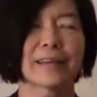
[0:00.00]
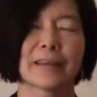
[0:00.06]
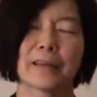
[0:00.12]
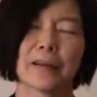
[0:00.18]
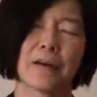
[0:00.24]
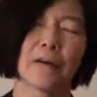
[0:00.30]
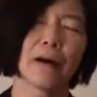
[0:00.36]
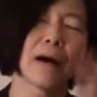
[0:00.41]

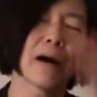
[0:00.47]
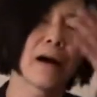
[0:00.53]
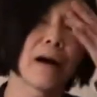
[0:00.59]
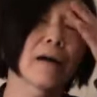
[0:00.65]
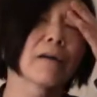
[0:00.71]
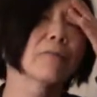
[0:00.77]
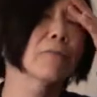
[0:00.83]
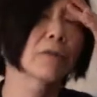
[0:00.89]
you know,
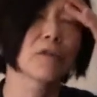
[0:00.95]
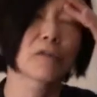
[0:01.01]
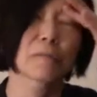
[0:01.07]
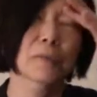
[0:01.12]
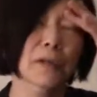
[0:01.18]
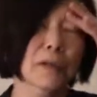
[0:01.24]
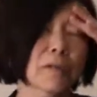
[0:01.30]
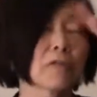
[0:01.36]
we
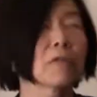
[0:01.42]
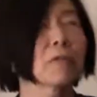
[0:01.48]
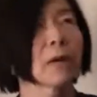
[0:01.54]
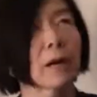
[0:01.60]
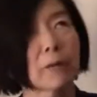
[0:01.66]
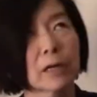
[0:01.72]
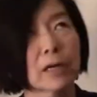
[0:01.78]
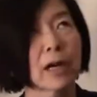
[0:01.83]
just played a
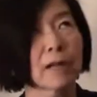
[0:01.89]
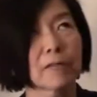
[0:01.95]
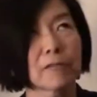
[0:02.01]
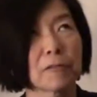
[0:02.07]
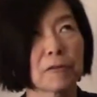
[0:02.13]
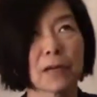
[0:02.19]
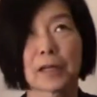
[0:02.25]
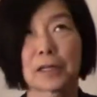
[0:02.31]
2-hour
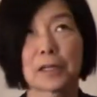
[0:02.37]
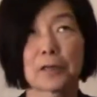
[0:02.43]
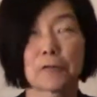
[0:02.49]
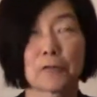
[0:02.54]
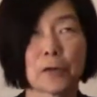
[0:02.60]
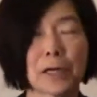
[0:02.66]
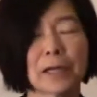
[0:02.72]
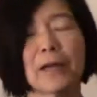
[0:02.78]
concert, I need
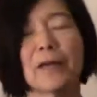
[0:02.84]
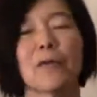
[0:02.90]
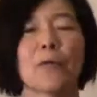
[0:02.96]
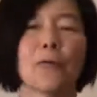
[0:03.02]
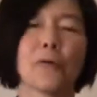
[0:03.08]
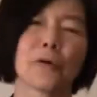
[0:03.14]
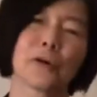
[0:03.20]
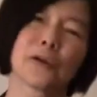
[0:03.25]
a drink,
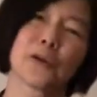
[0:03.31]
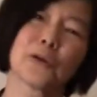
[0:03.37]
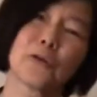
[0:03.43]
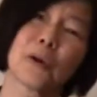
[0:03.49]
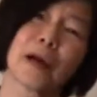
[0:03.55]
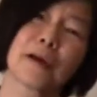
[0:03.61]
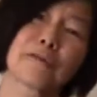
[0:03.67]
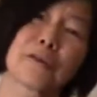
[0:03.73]
or
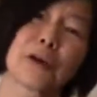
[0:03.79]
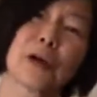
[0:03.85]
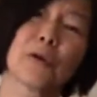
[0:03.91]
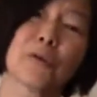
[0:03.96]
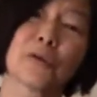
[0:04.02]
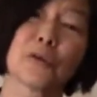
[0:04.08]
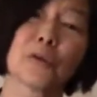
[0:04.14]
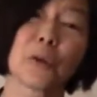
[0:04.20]
you have to
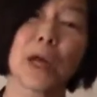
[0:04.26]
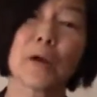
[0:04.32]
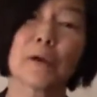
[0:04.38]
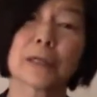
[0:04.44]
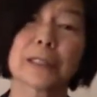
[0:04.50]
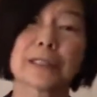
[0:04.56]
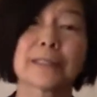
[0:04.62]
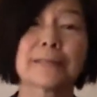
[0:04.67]
go and do
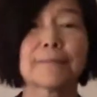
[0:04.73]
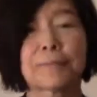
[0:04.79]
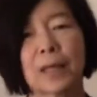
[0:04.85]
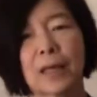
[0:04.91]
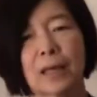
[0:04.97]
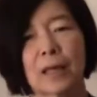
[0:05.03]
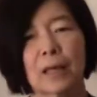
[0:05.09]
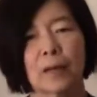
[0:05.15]
errands.
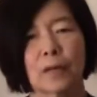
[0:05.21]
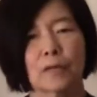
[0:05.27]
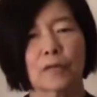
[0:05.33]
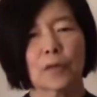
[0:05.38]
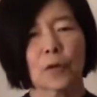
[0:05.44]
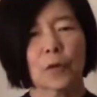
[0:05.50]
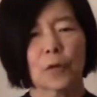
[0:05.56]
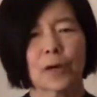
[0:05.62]

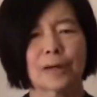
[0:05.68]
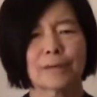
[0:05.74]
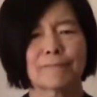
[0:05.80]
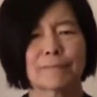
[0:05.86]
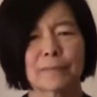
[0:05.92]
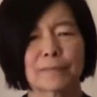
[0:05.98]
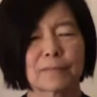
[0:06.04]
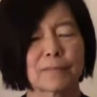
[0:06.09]
So
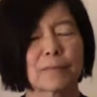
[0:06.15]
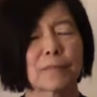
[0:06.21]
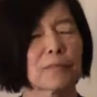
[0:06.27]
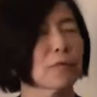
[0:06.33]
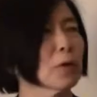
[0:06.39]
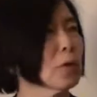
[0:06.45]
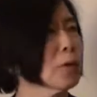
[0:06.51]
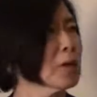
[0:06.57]

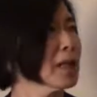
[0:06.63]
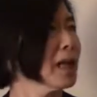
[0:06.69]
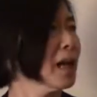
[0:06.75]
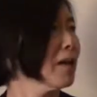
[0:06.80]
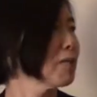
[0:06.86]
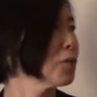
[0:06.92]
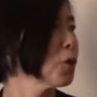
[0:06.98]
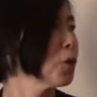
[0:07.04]
frequently
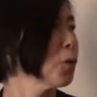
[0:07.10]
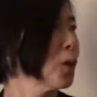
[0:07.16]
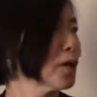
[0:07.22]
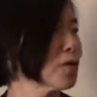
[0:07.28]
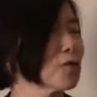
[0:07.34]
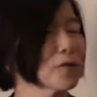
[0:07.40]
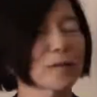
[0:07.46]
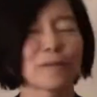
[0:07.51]
asked
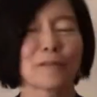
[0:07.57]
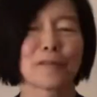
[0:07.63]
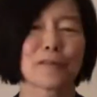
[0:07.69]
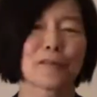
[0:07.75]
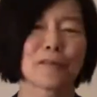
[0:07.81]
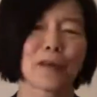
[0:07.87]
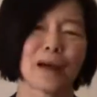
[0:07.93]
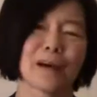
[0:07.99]

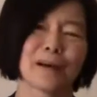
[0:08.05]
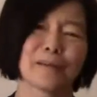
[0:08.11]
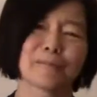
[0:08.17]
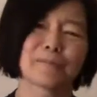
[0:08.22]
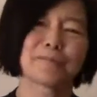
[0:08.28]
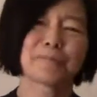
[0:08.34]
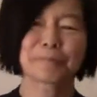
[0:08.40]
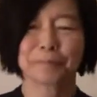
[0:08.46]
questions
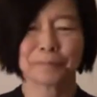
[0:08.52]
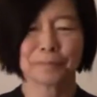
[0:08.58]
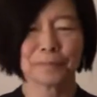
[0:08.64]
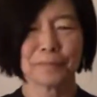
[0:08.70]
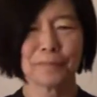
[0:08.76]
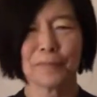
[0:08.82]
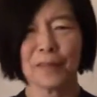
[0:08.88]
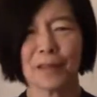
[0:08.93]

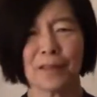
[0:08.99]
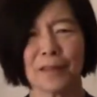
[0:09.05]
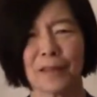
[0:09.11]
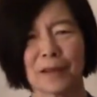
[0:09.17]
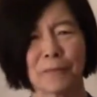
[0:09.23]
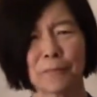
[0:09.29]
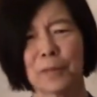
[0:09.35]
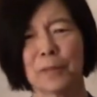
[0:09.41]

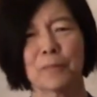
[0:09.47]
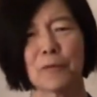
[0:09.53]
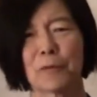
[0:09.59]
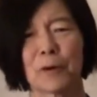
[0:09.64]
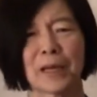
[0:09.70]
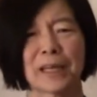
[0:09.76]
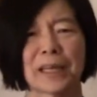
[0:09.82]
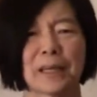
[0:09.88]
that
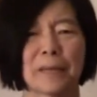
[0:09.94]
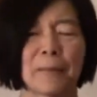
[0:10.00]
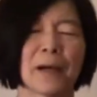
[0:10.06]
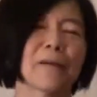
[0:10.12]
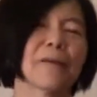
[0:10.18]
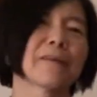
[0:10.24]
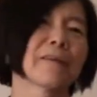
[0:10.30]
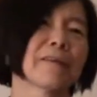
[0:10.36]
people write in
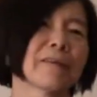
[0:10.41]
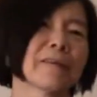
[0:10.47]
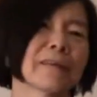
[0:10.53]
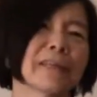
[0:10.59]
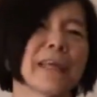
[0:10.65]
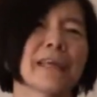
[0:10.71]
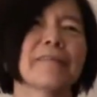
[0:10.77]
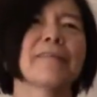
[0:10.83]
about
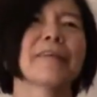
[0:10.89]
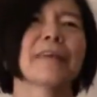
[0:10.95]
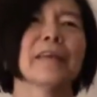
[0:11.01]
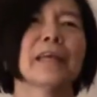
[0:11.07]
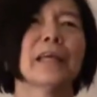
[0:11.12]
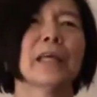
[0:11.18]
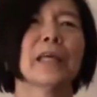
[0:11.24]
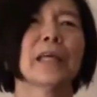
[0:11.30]
are,
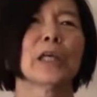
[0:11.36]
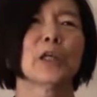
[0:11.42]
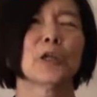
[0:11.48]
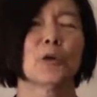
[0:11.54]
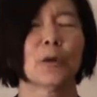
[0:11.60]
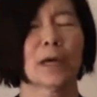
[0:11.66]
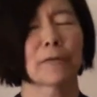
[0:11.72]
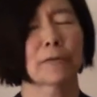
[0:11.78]
Nancy,
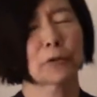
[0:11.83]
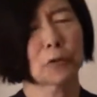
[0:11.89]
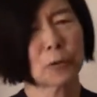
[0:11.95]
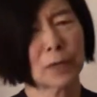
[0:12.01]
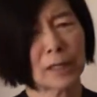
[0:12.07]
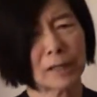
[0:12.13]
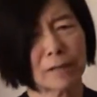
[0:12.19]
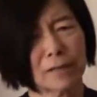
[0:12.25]
you have
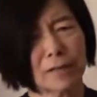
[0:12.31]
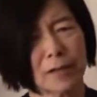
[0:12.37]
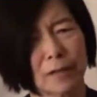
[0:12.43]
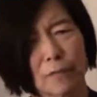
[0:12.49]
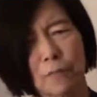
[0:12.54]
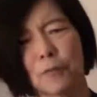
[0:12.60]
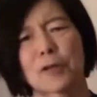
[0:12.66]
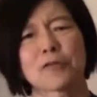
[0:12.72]
degrees
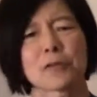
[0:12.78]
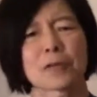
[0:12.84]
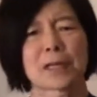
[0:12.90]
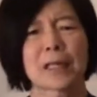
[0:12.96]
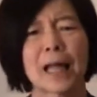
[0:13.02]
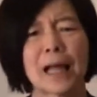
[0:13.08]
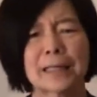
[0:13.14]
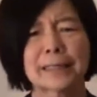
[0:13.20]
in French
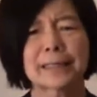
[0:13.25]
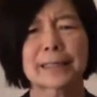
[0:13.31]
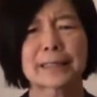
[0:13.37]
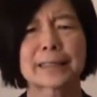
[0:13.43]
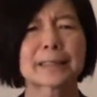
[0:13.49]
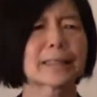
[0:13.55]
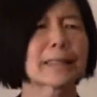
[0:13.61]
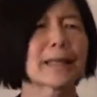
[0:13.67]
and
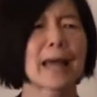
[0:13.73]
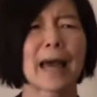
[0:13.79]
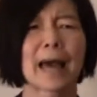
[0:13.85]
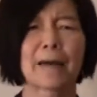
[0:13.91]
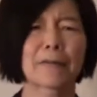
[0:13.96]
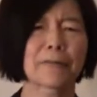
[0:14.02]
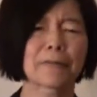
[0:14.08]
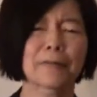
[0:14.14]
classics,
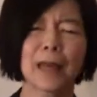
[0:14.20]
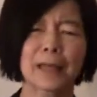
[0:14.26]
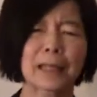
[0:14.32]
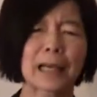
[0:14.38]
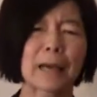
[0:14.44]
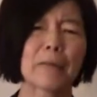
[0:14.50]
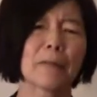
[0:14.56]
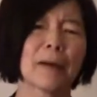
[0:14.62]
how did that
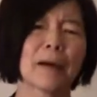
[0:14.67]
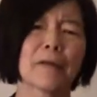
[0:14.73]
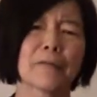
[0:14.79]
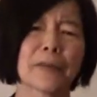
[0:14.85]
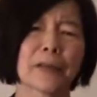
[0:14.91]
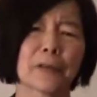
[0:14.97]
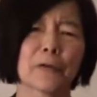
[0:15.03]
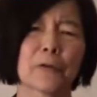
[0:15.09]
come
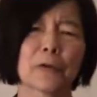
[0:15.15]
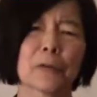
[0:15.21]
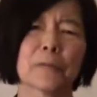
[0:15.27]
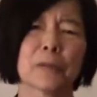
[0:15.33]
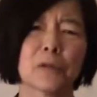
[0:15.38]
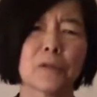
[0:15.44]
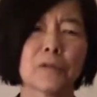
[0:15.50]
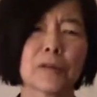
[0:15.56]
about that you're
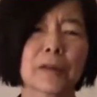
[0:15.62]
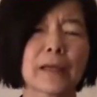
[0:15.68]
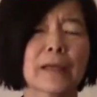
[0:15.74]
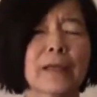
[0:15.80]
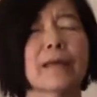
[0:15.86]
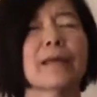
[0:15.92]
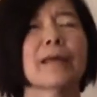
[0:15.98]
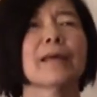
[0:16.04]
in
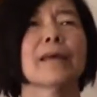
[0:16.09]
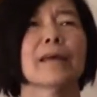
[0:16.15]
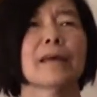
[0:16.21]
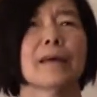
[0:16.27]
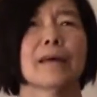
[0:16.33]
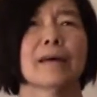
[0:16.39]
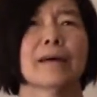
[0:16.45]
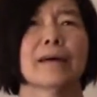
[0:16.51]
music?
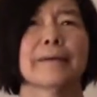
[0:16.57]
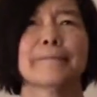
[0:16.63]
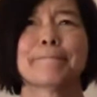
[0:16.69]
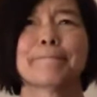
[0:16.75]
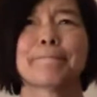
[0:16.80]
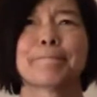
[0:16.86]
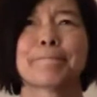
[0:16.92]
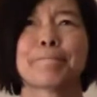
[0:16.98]

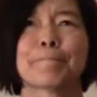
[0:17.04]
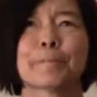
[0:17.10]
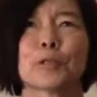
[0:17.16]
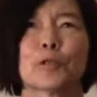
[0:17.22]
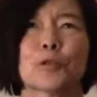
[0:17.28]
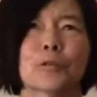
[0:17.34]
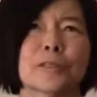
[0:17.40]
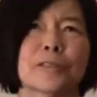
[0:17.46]

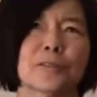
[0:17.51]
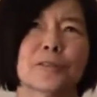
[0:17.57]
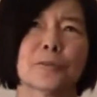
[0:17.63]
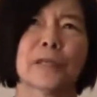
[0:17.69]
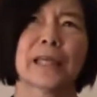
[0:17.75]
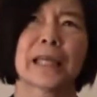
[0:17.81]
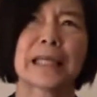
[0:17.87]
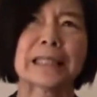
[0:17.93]
The short
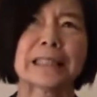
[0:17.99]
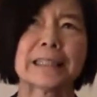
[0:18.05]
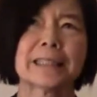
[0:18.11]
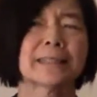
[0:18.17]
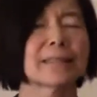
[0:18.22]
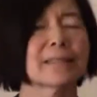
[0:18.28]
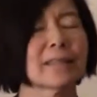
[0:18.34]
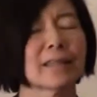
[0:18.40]
story
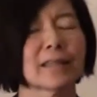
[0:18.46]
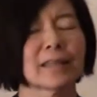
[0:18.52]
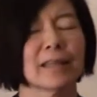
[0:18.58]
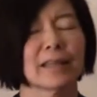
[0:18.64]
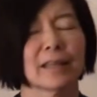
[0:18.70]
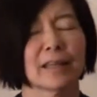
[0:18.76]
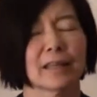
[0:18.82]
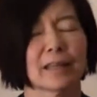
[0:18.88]
is,
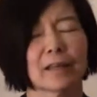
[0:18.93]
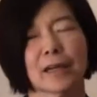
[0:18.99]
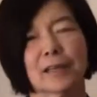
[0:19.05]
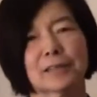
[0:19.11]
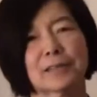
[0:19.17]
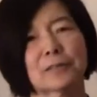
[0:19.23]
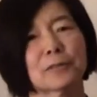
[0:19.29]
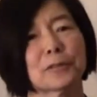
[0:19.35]
in
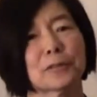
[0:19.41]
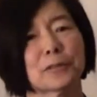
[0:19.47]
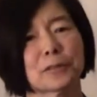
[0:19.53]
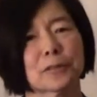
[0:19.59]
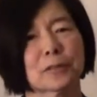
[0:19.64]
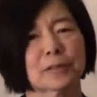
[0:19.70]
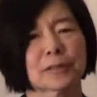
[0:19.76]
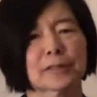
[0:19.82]
high school in
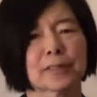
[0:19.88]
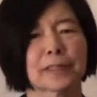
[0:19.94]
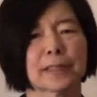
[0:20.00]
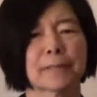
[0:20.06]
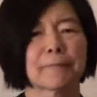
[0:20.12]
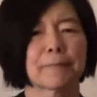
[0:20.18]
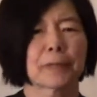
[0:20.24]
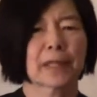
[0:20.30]
New York
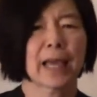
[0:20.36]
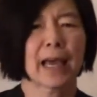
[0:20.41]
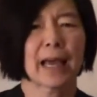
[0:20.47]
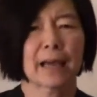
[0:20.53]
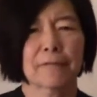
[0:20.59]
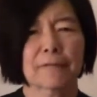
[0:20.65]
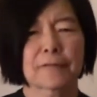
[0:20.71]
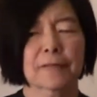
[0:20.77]
City, you
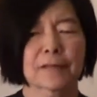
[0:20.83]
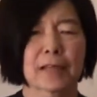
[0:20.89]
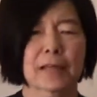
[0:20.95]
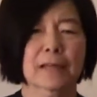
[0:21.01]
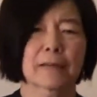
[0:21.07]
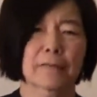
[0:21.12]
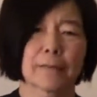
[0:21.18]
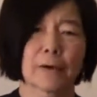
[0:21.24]
have to
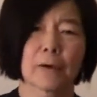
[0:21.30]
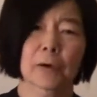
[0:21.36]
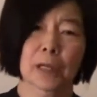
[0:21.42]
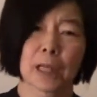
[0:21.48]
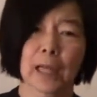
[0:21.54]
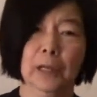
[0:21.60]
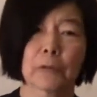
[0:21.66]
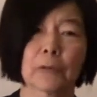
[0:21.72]
take a
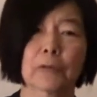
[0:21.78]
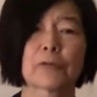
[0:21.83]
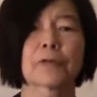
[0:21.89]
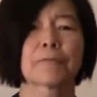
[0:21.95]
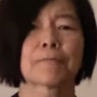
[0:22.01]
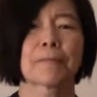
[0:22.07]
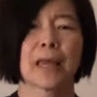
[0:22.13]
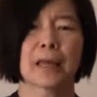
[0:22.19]
foreign
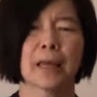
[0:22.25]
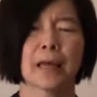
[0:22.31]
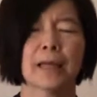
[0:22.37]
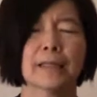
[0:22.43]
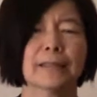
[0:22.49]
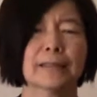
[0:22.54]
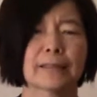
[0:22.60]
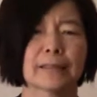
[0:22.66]
language, and
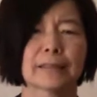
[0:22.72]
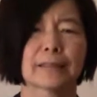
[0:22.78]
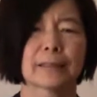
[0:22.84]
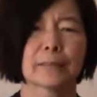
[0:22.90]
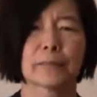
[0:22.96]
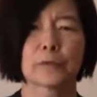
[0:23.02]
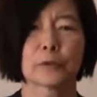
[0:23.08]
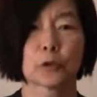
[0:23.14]
I
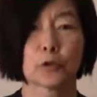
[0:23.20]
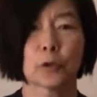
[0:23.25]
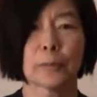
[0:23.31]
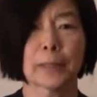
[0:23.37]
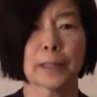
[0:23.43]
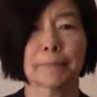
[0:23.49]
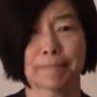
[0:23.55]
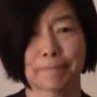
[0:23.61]
signed up for
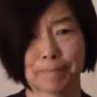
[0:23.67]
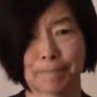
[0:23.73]
German.